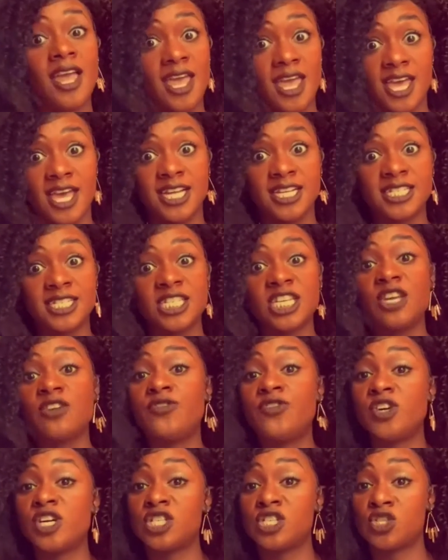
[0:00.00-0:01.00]
And
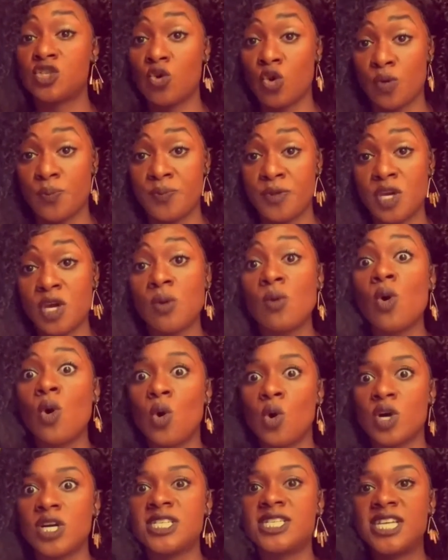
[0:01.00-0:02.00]
if you're a Scorpio
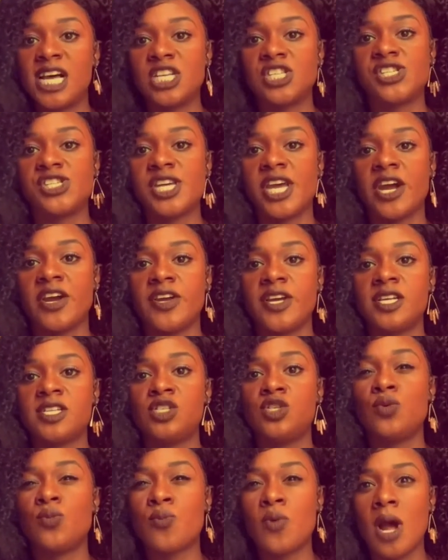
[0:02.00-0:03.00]
or a
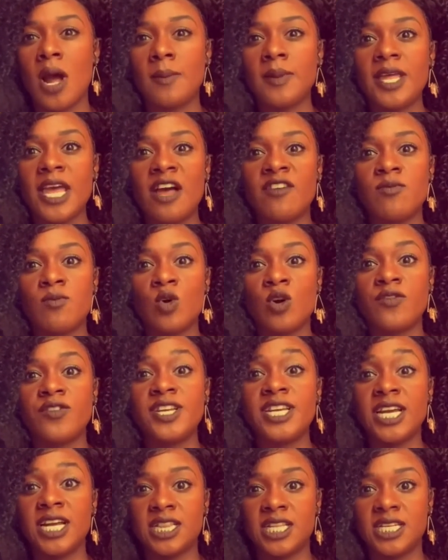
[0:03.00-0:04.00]
Sagittarius, you probably have more of
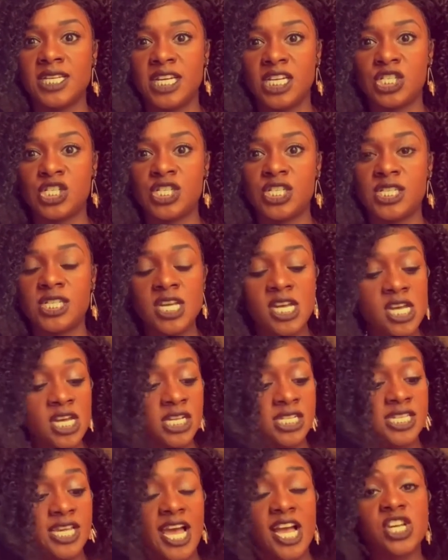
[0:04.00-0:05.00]
an inclination
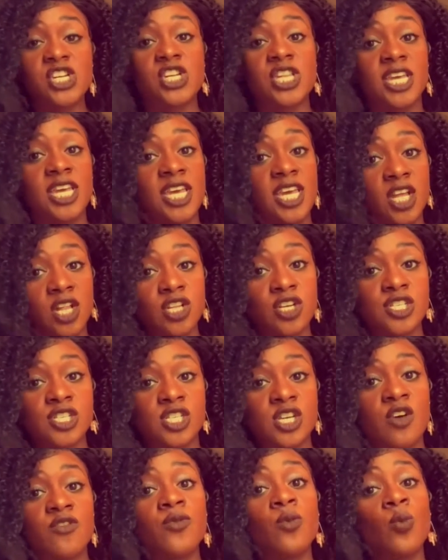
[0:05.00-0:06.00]
to actually heal
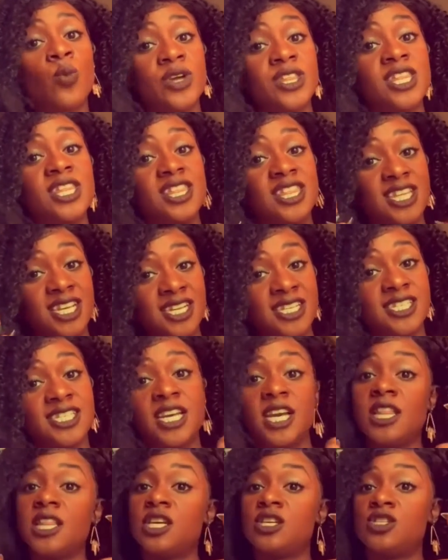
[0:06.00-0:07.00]
yourself with these
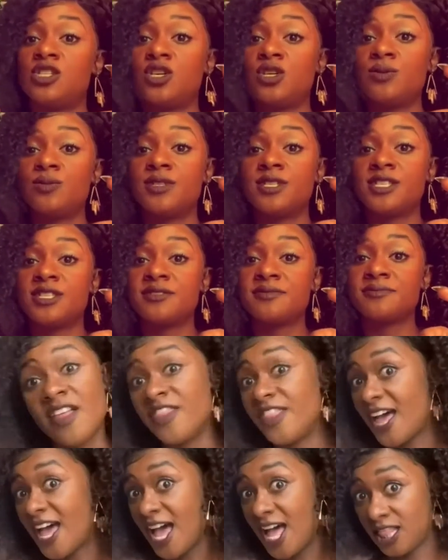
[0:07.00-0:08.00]
healing stones.
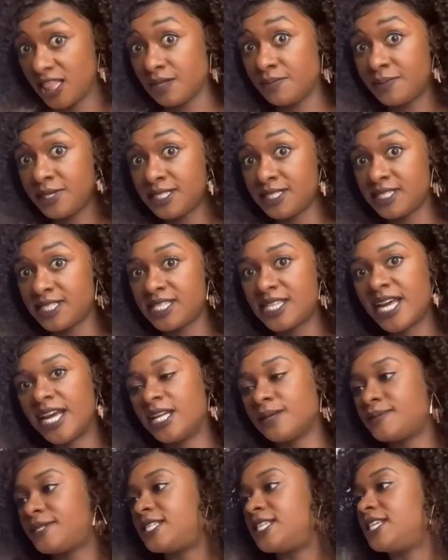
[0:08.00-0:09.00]
The element
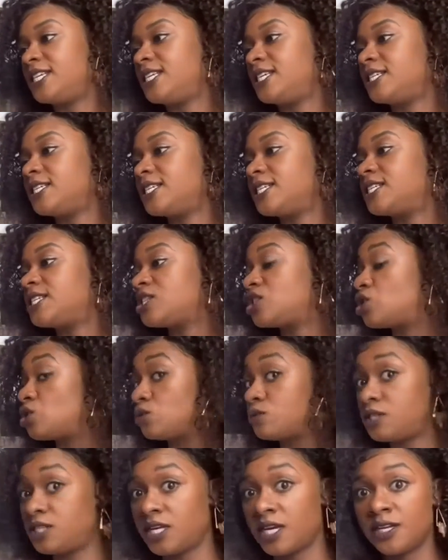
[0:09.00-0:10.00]
that obsidian is
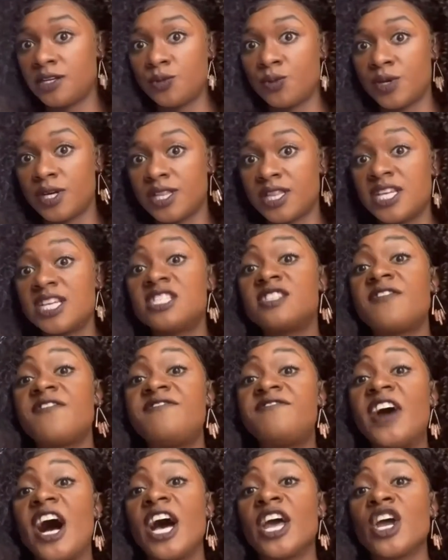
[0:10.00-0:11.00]
associated with is
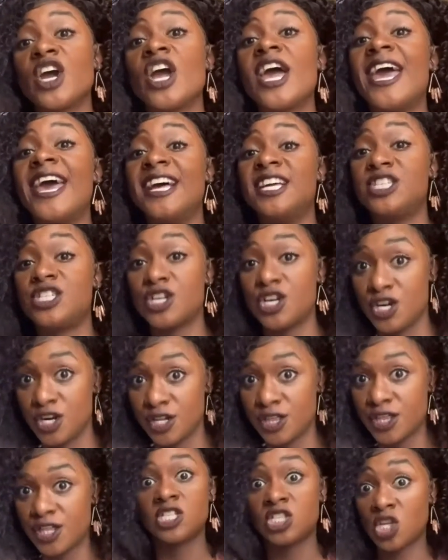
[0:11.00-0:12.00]
fire and
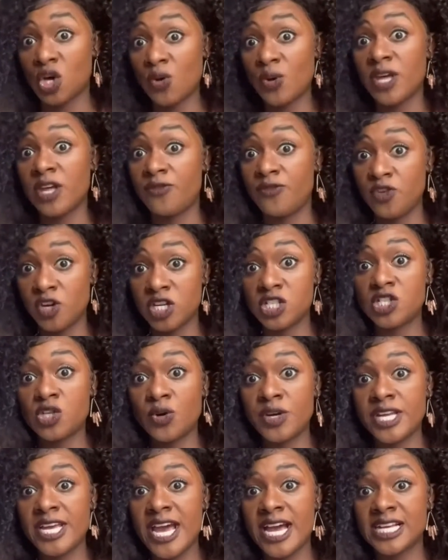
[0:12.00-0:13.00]
earth. So if your
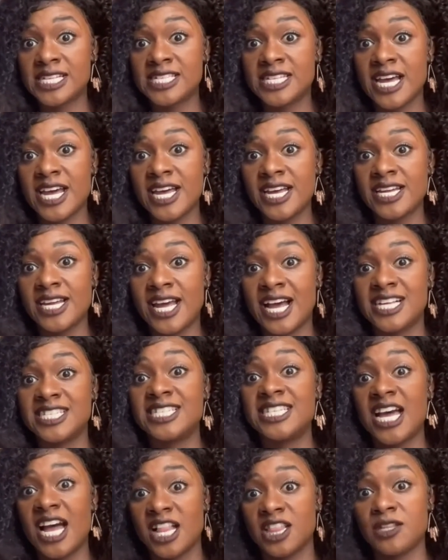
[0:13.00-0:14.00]
zodiac sign
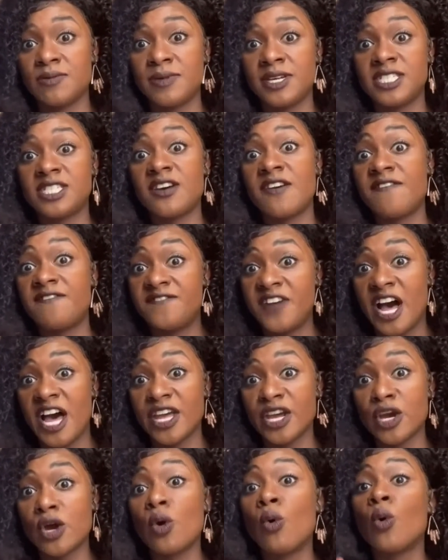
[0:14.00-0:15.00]
has an element of
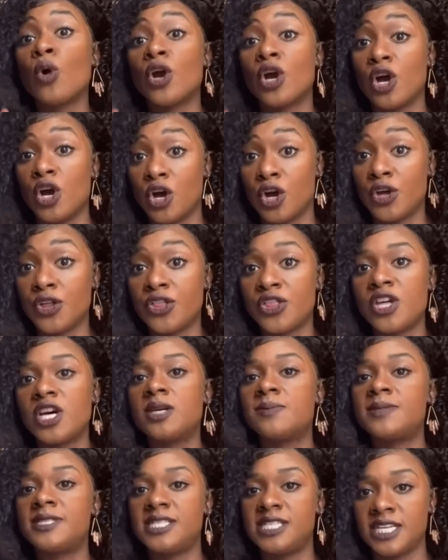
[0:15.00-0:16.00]
fire or earth,
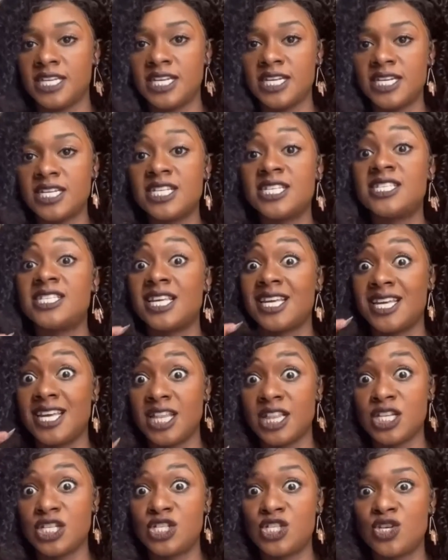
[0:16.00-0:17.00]
obsidian is the
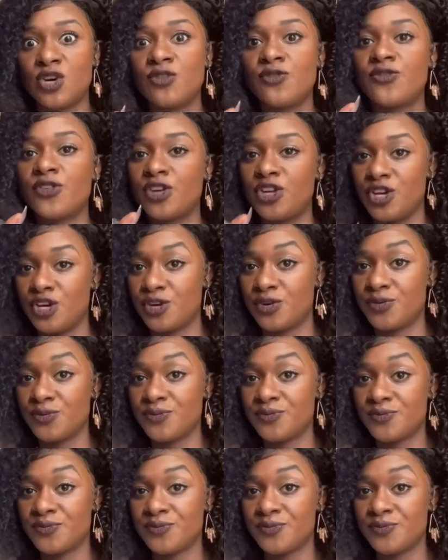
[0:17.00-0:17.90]
healing stone for you.